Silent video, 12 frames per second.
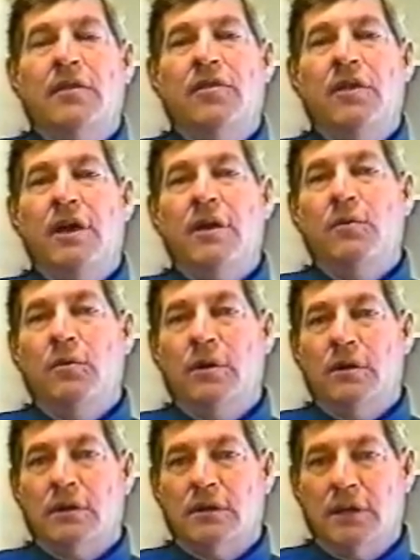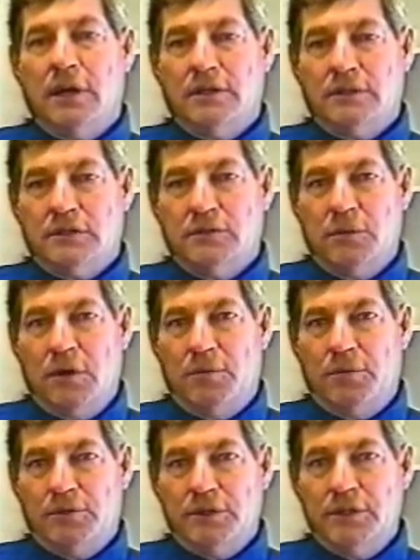They will collect a small
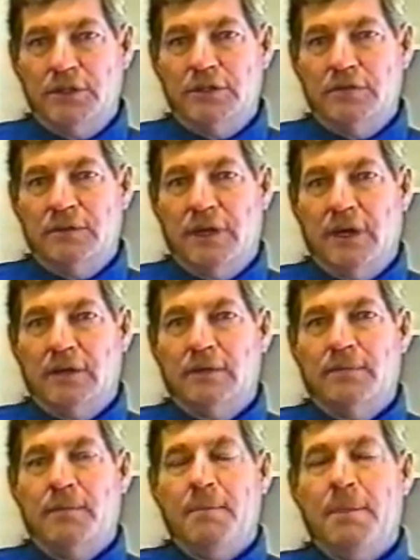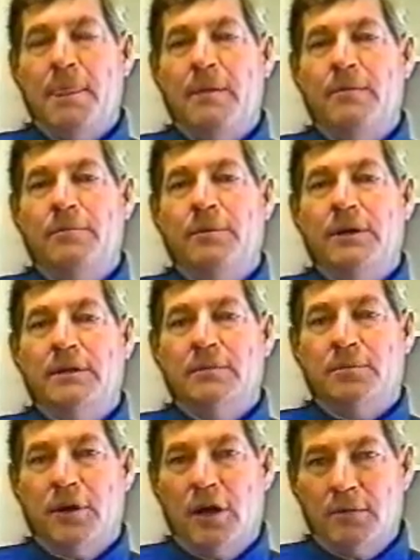percentage of that, but the
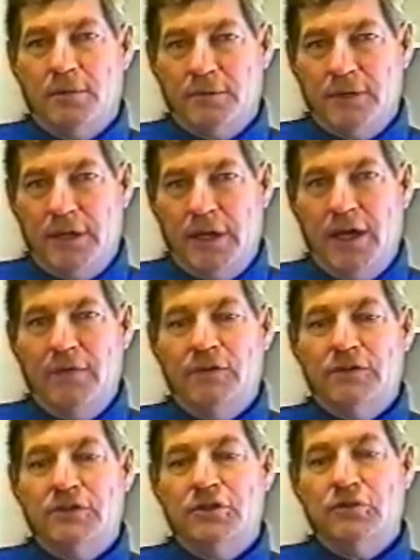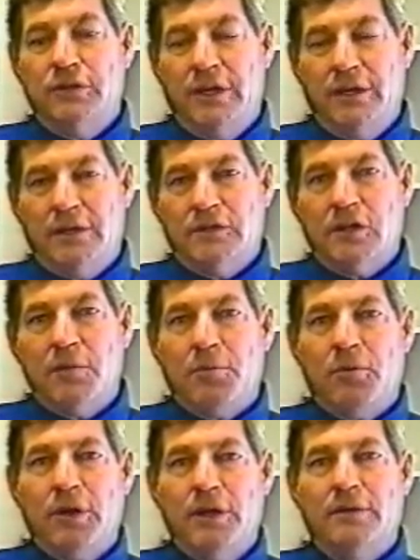problem that they have is that you cannot
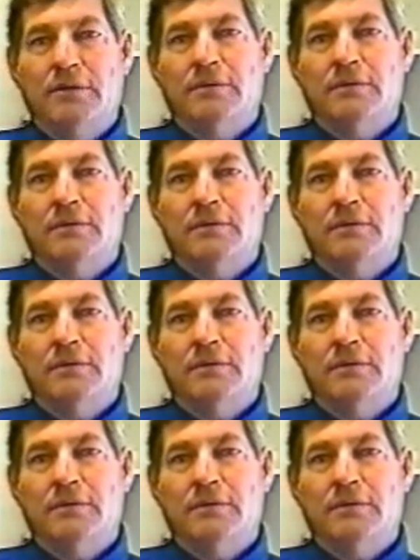separate